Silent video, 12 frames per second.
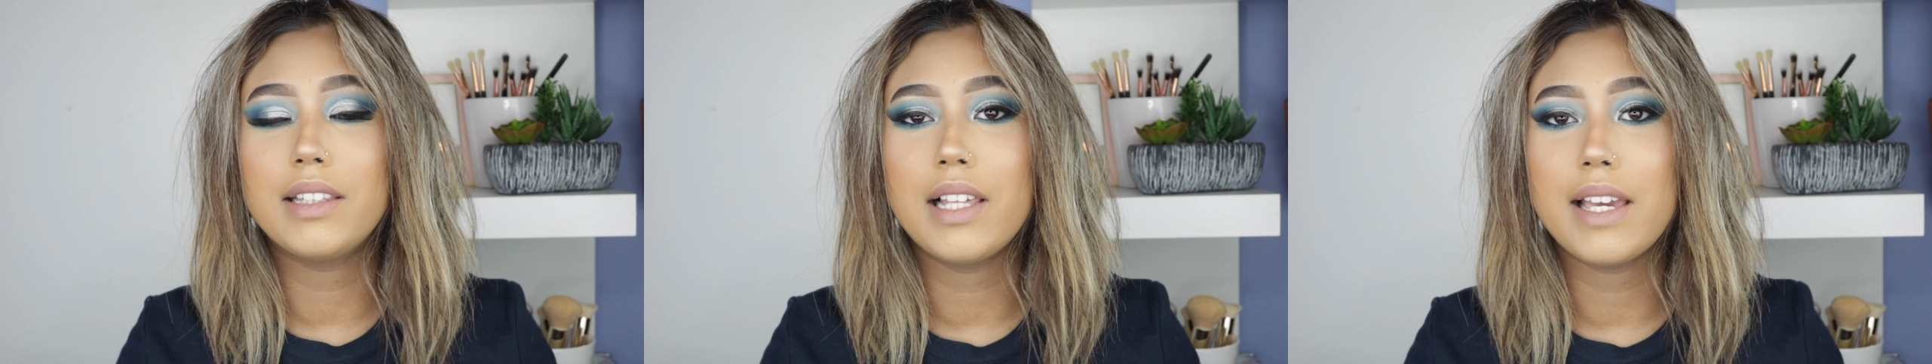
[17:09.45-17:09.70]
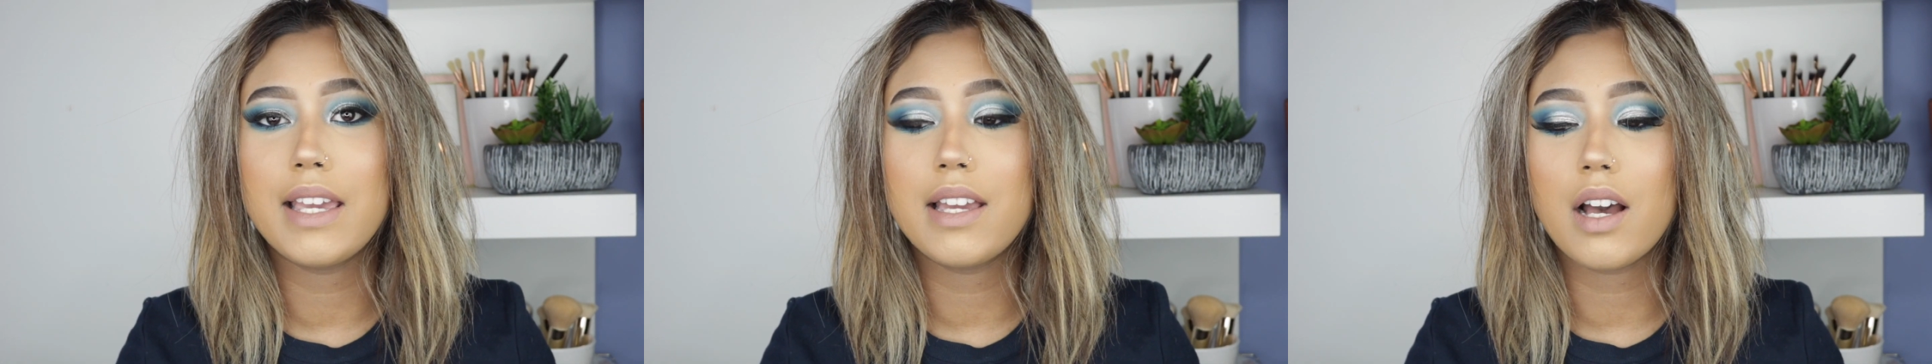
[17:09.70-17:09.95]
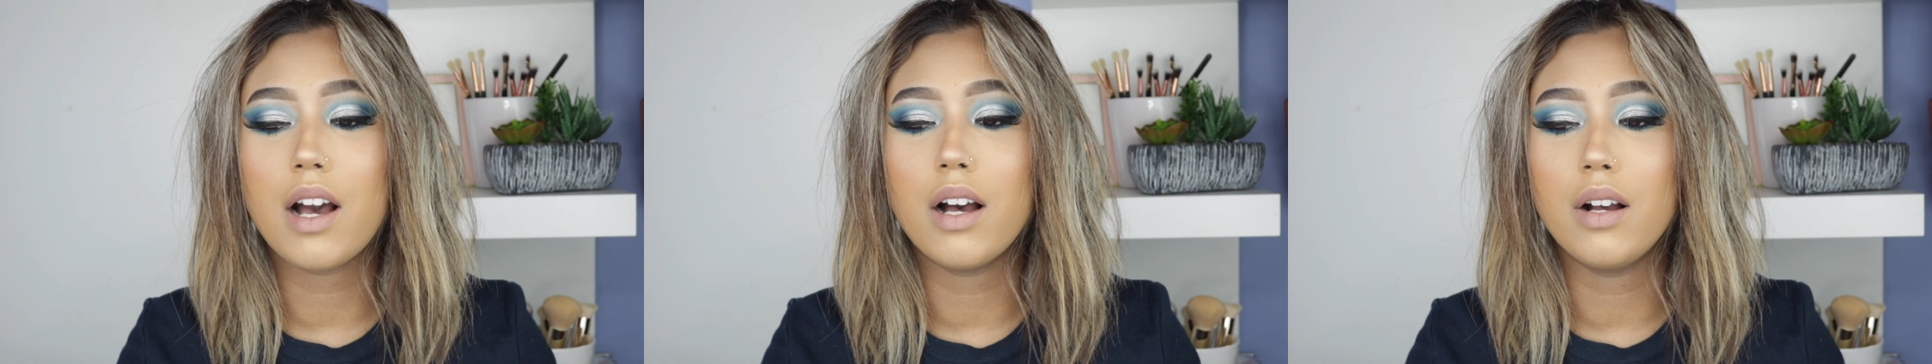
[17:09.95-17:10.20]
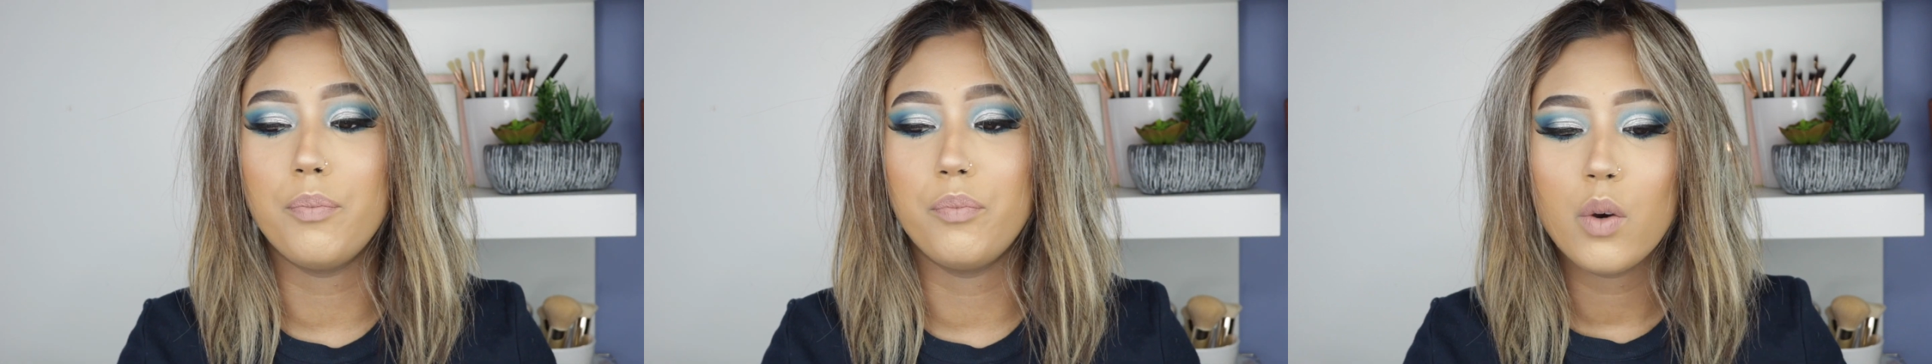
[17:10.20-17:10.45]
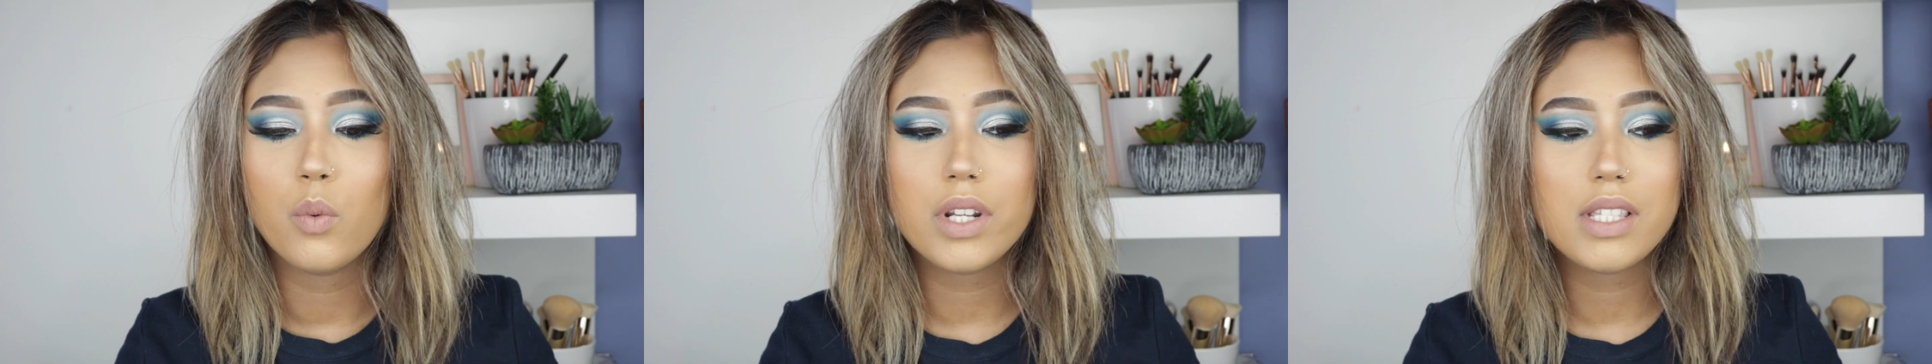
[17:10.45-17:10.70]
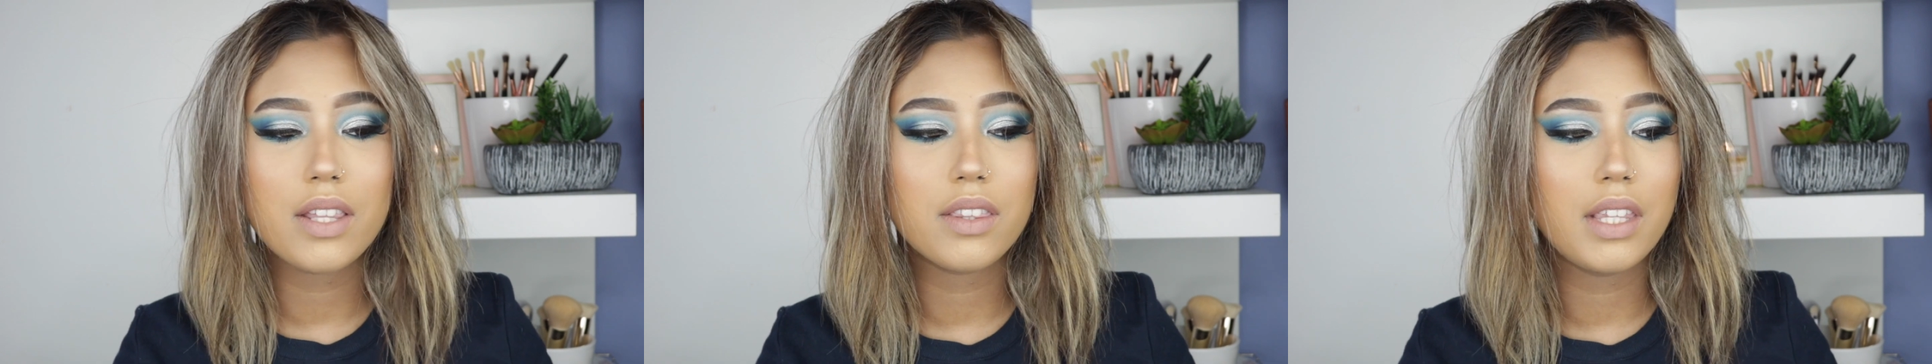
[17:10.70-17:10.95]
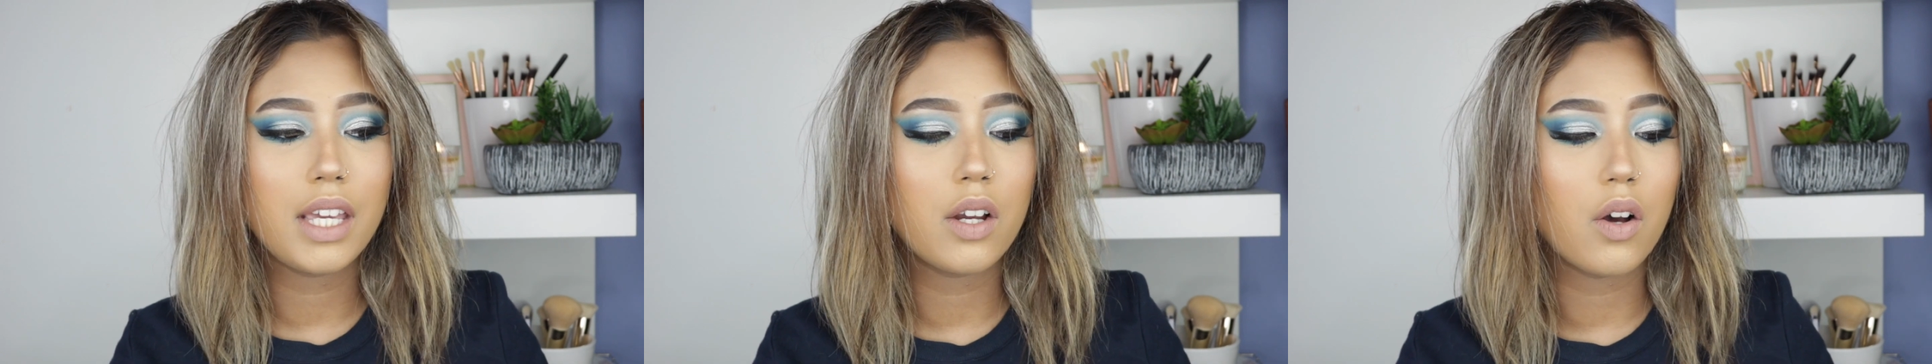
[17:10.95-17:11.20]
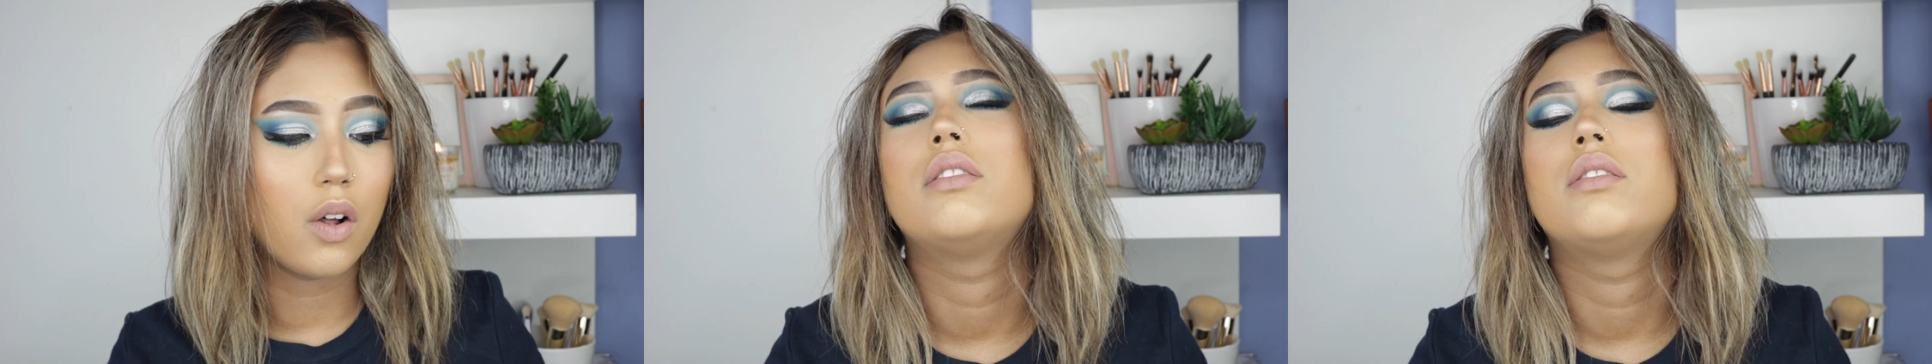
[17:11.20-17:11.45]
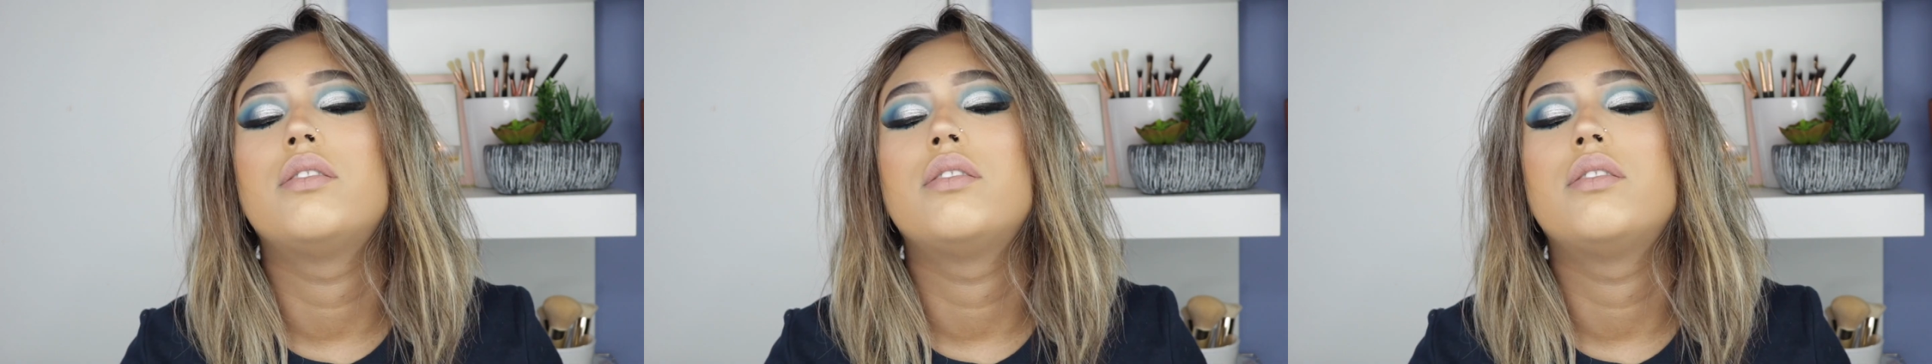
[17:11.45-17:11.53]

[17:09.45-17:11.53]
like, what is that thing called?